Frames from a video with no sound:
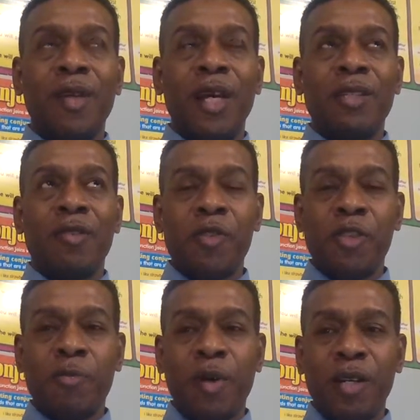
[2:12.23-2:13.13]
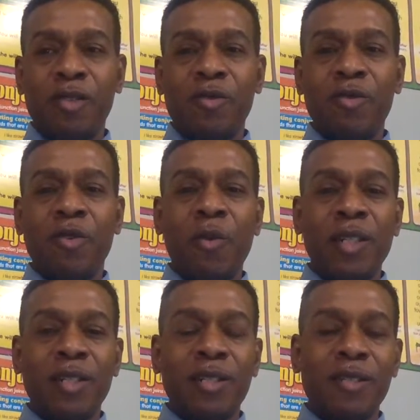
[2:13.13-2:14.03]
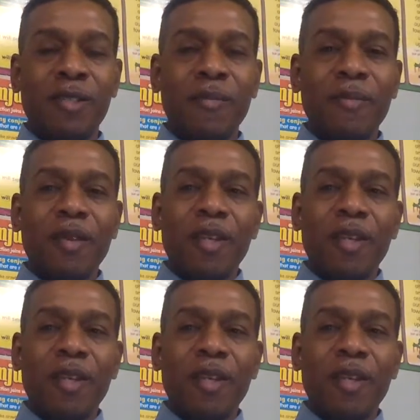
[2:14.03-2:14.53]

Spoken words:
as a response to the questions.